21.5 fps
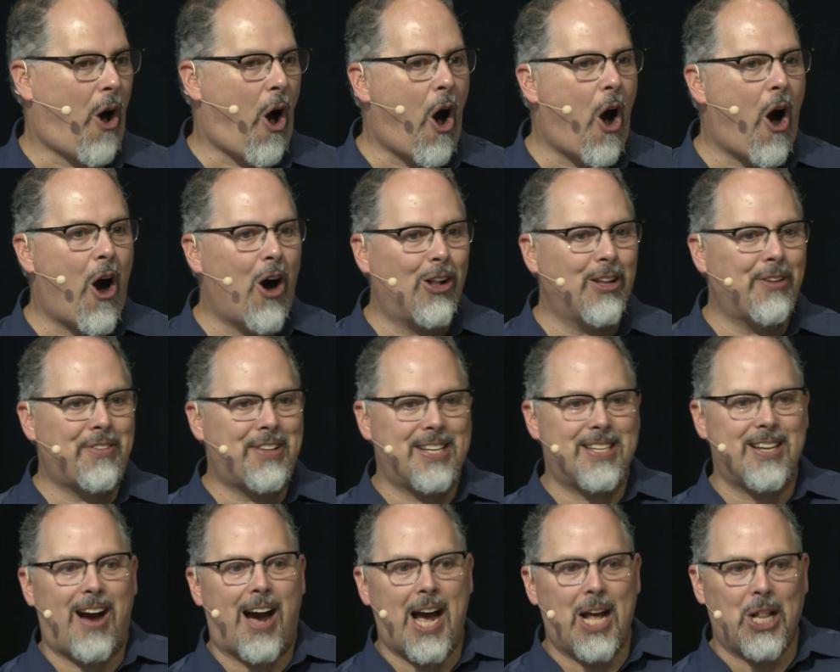all of the
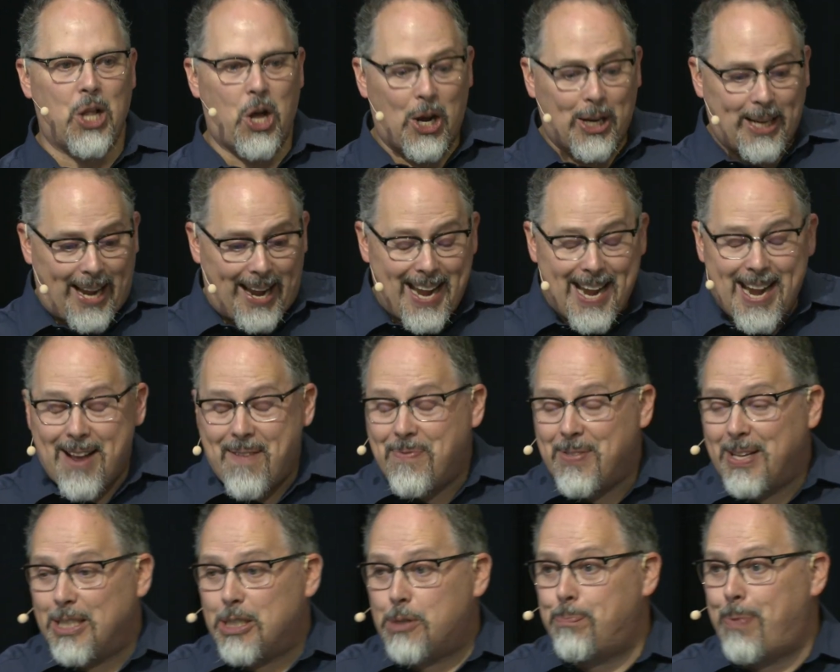dialogue
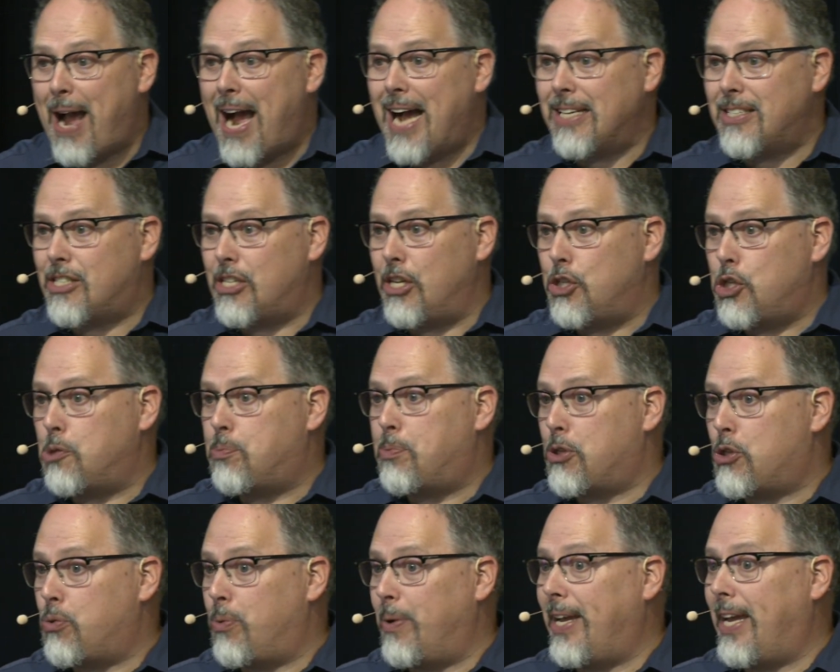in this passage is
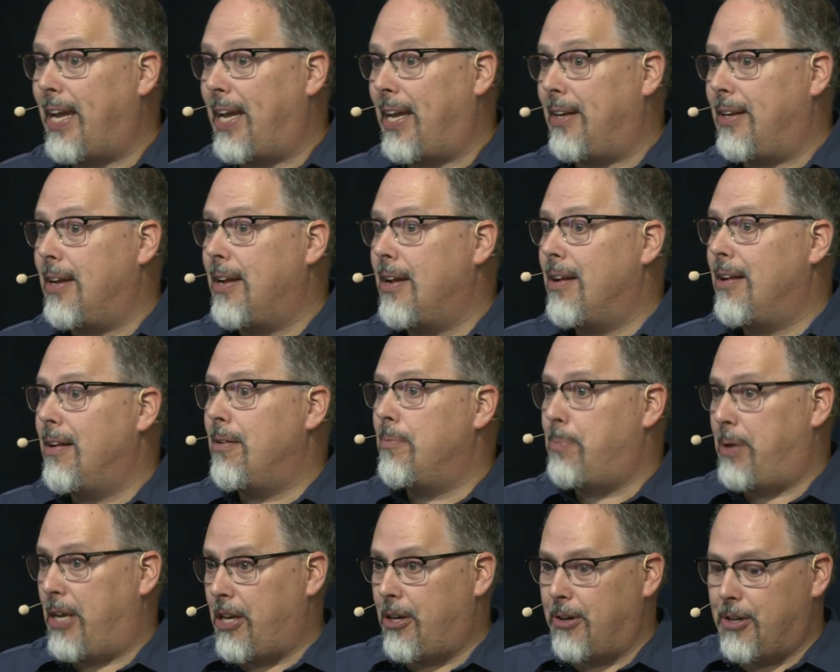between
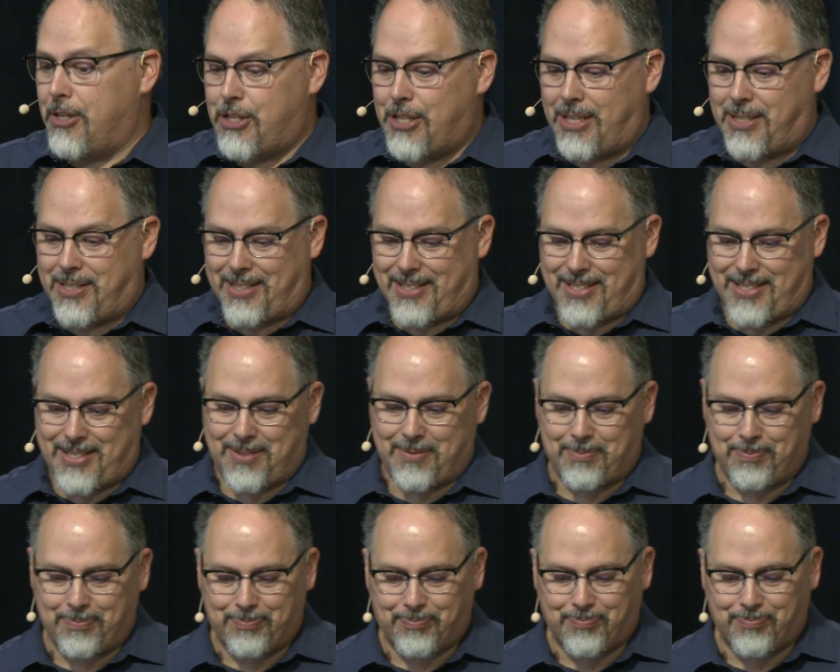Peter and Jesus.